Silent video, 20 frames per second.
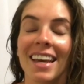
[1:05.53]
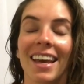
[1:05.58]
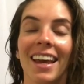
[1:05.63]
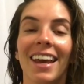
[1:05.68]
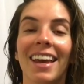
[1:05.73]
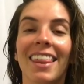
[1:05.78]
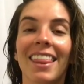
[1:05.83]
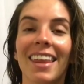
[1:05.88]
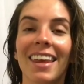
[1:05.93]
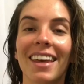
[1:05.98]

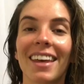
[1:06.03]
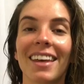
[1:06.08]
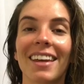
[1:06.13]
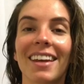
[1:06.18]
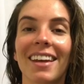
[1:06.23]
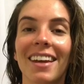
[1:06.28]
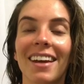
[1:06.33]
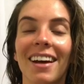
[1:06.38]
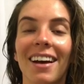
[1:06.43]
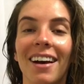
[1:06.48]
And
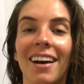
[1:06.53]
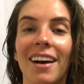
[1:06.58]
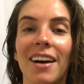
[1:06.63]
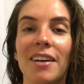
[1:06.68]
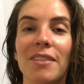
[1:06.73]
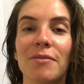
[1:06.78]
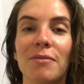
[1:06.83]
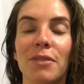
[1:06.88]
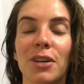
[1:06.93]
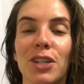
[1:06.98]
then
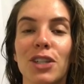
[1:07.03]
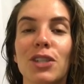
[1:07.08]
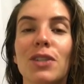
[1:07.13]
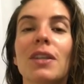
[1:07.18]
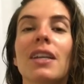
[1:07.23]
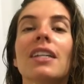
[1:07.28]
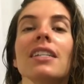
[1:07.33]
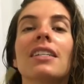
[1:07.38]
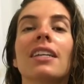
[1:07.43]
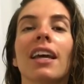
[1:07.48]
once you
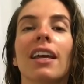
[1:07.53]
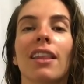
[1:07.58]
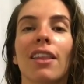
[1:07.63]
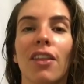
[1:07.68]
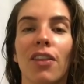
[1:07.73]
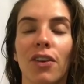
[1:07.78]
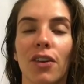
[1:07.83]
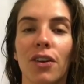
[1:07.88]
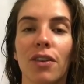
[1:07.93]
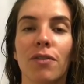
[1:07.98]
get to like the
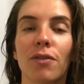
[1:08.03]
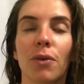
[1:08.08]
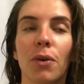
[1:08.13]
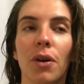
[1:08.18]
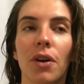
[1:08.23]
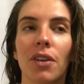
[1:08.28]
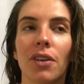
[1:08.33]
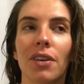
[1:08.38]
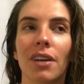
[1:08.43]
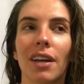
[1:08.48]
third and
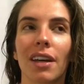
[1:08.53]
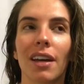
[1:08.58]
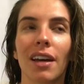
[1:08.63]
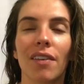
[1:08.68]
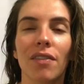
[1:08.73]
fourth, you're like,